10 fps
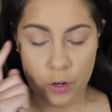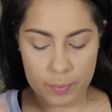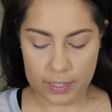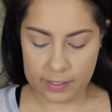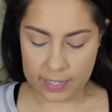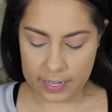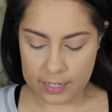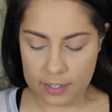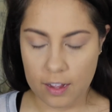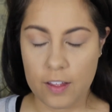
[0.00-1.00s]
my
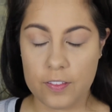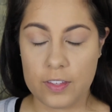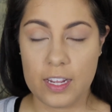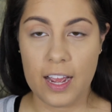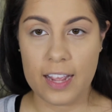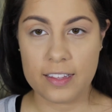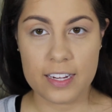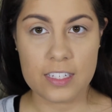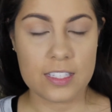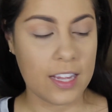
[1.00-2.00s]
lid, on the
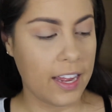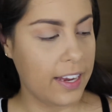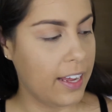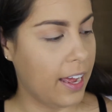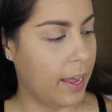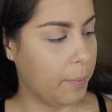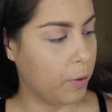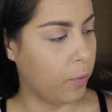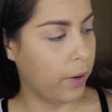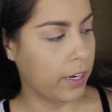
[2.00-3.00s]
highlight side,
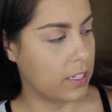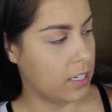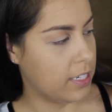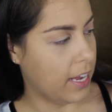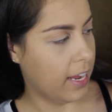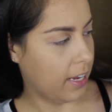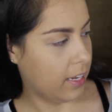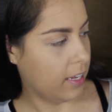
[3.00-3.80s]
I'm going to take